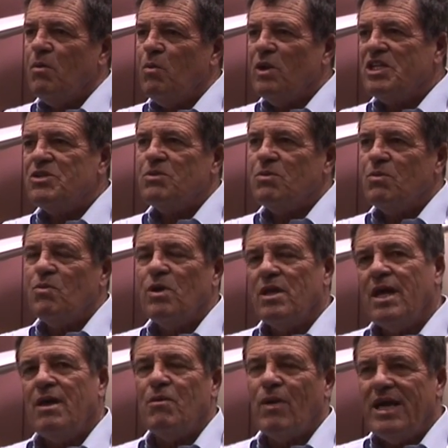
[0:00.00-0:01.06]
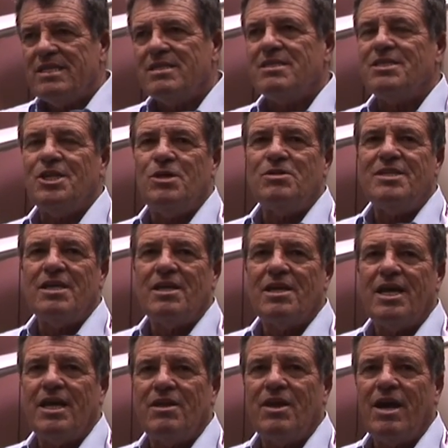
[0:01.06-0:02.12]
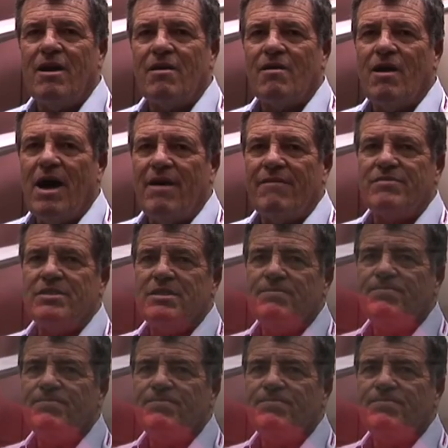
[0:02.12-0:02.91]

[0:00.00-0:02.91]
which really raises the utility of the aircraft.